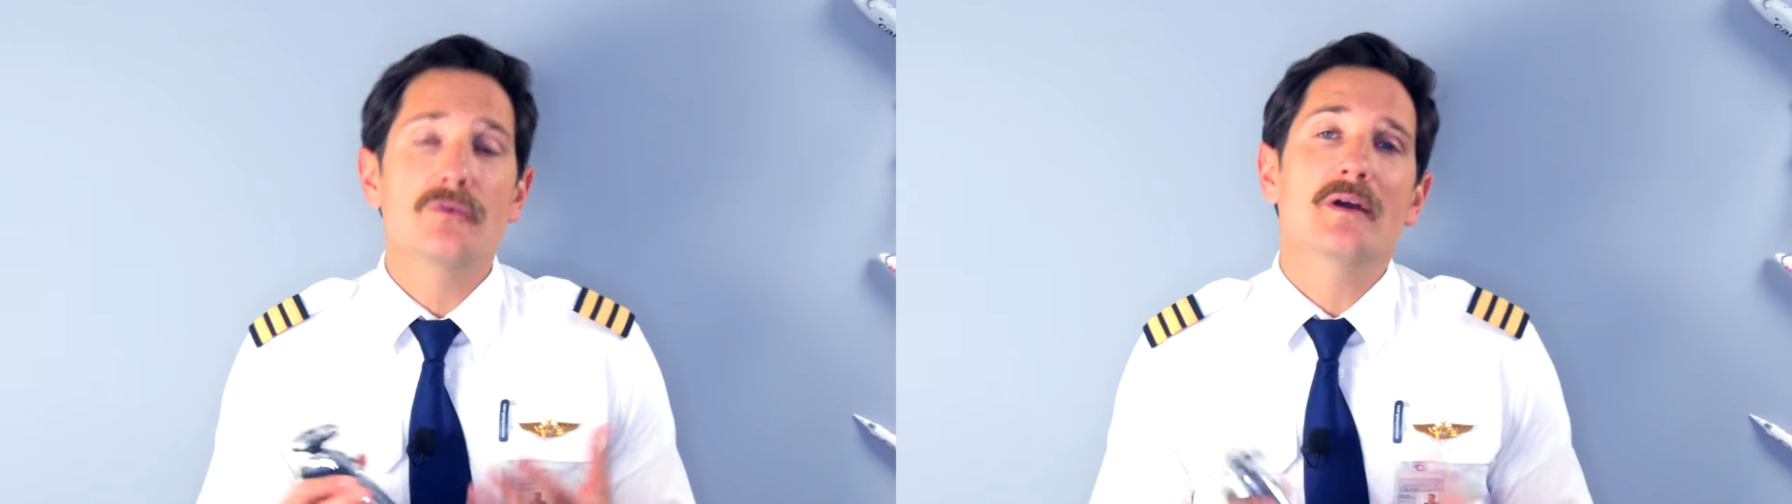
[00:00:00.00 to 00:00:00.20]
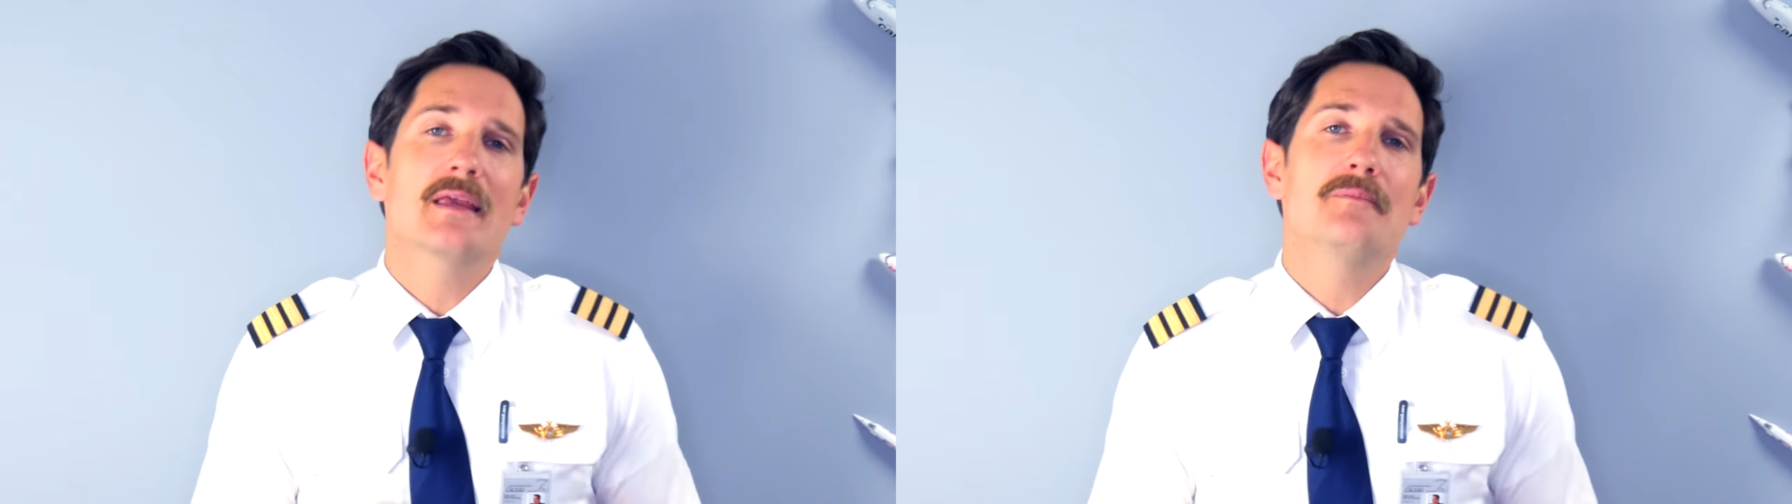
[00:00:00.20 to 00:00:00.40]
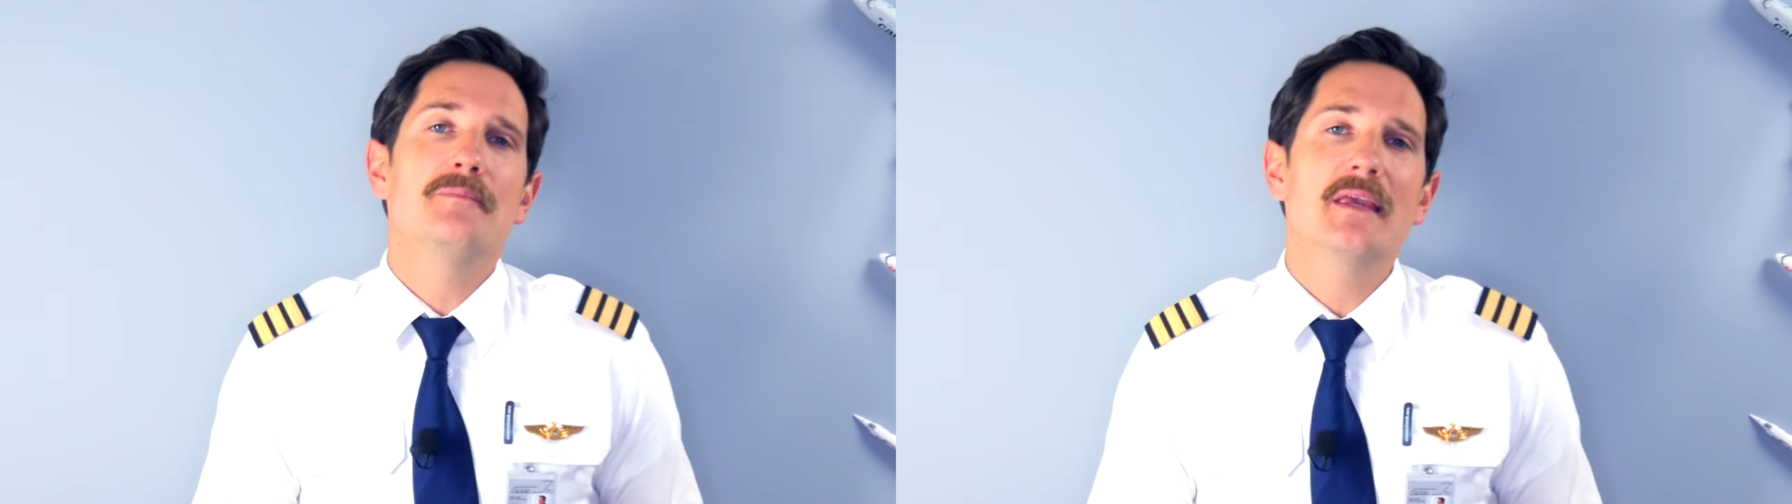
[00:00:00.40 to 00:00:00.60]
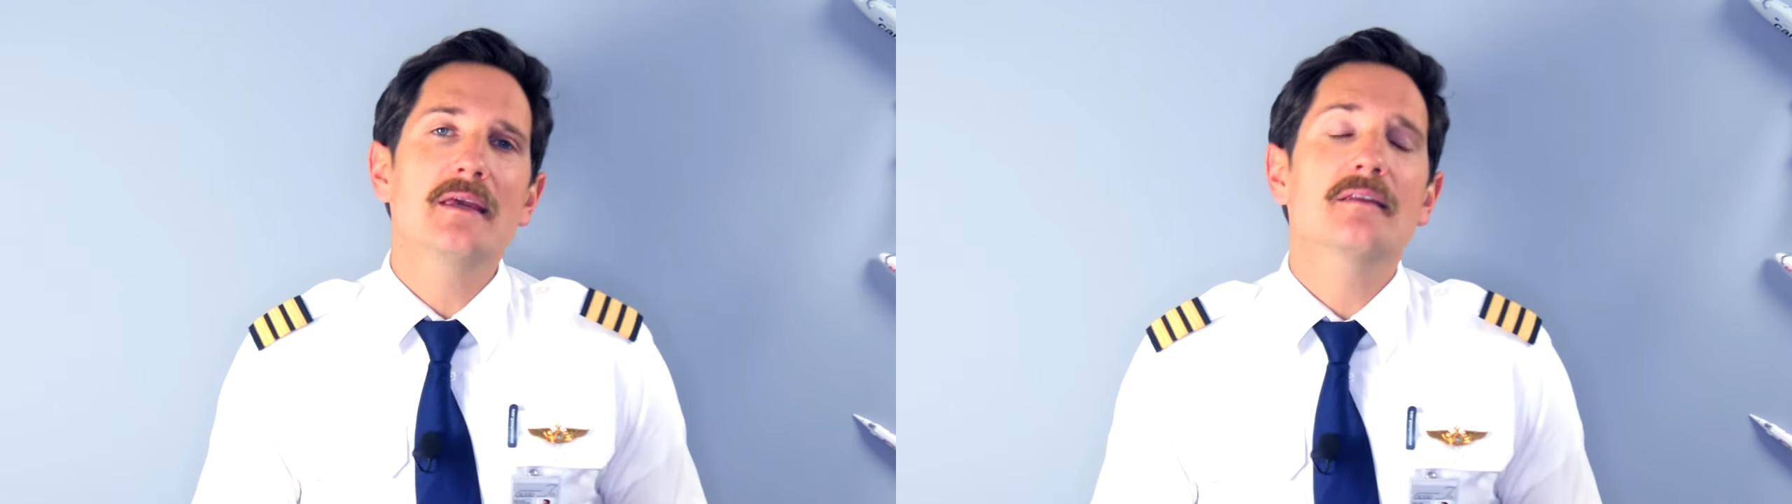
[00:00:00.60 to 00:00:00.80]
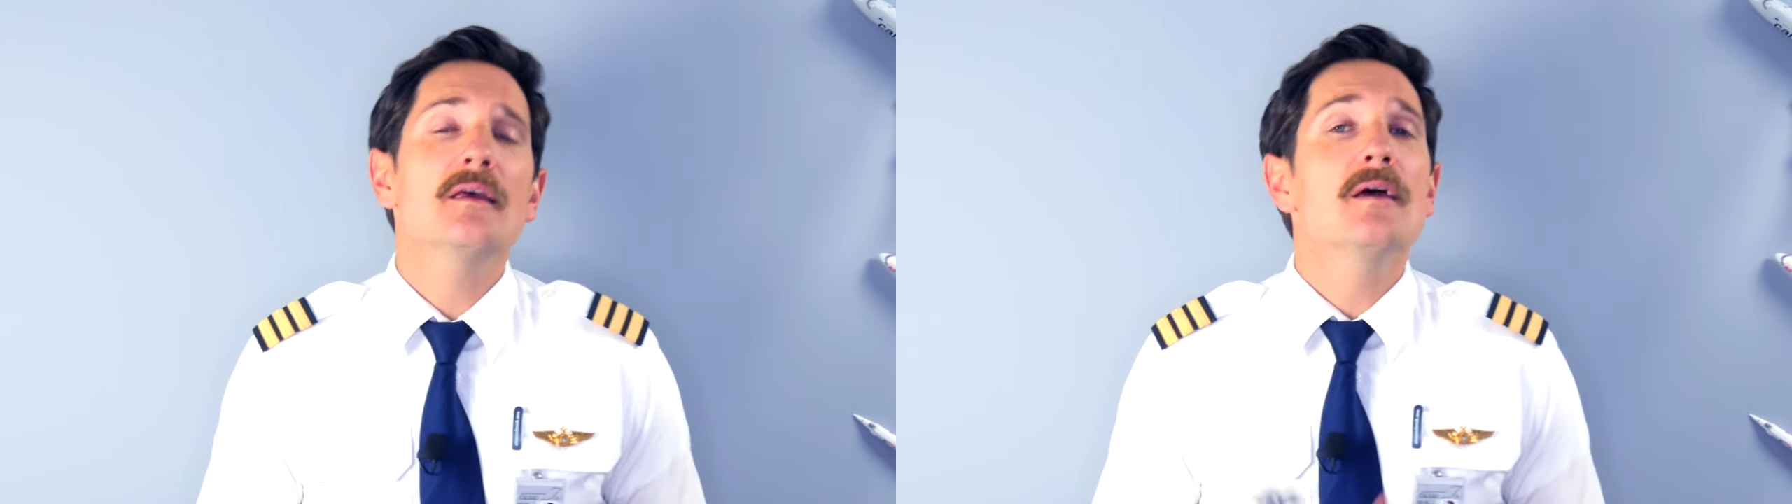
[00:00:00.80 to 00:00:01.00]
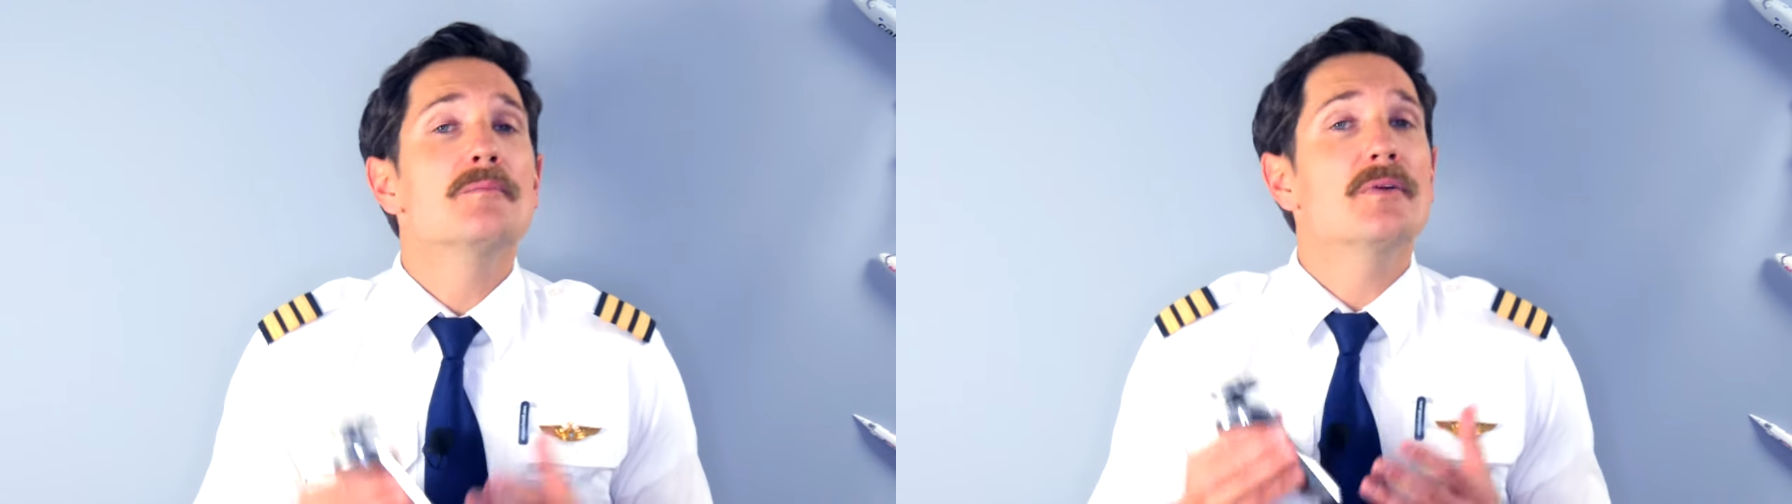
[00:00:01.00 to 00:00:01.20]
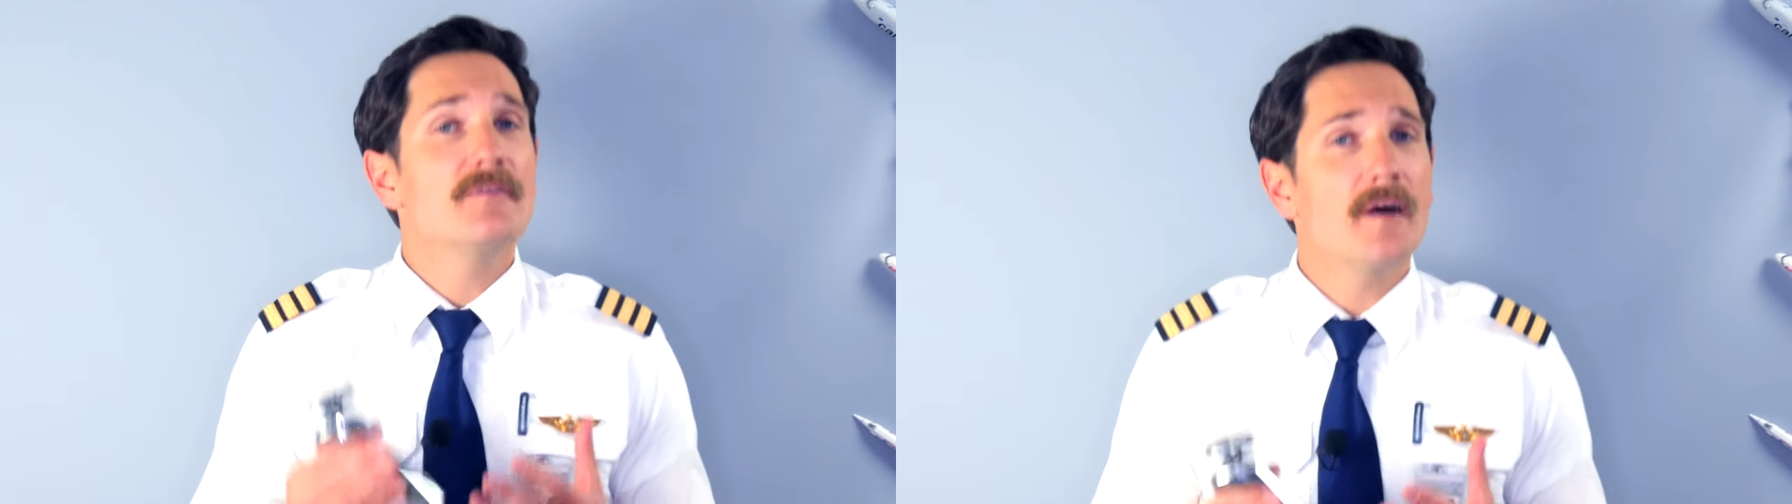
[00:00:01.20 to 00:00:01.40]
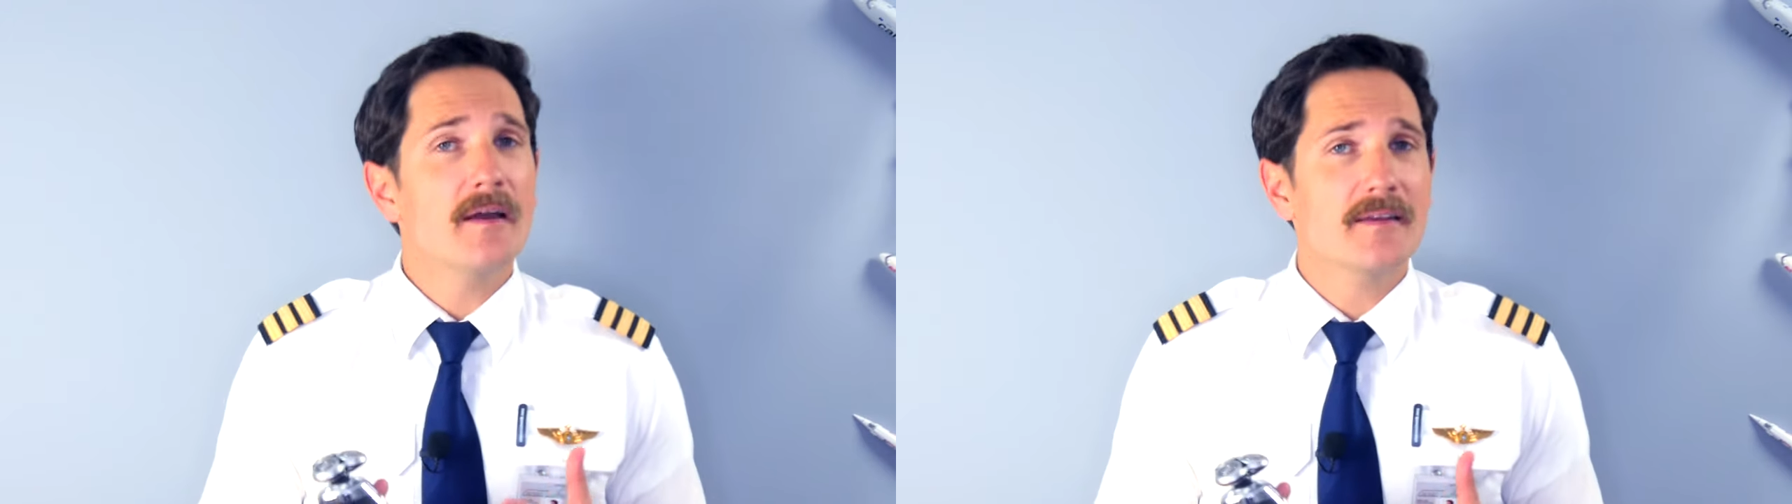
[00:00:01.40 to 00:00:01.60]
or a beard,
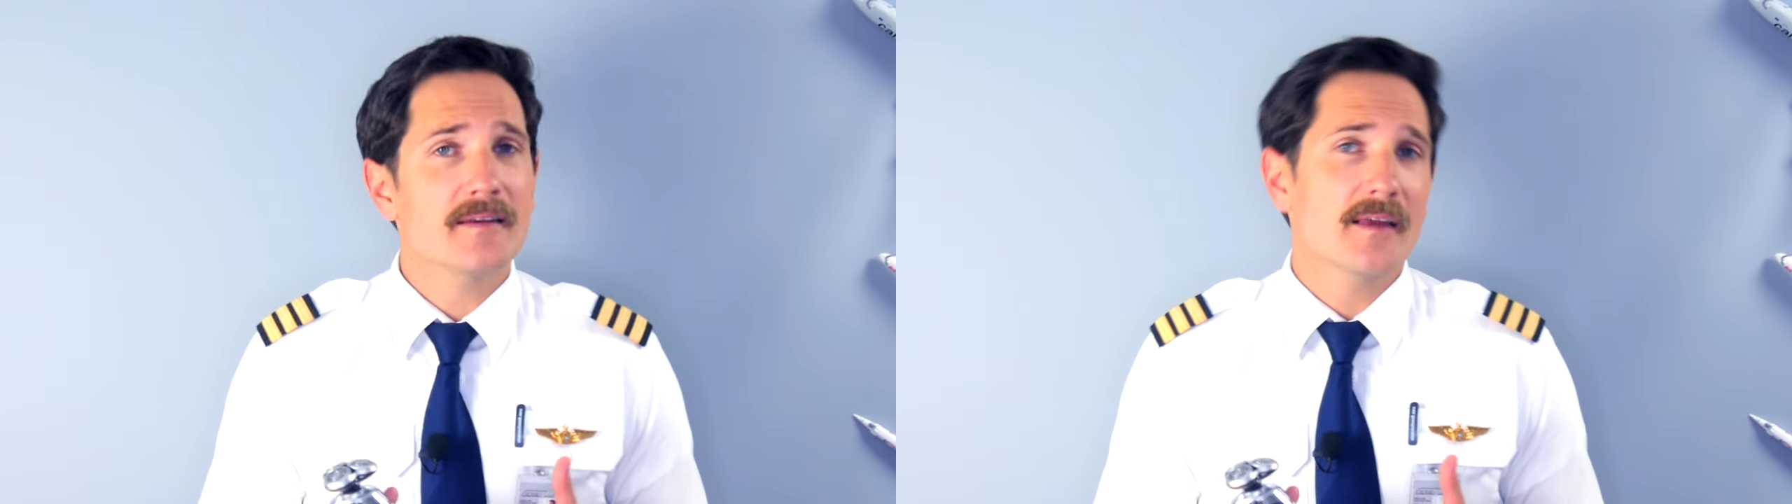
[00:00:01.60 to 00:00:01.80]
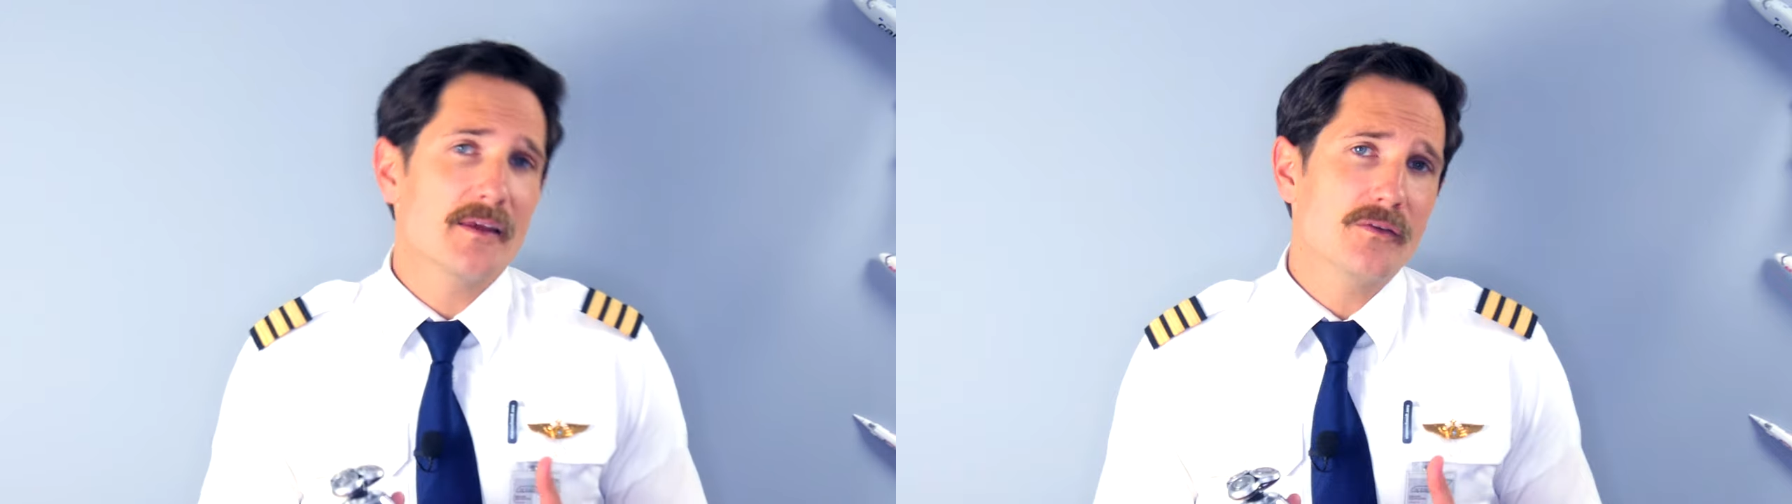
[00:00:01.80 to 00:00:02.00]
providing that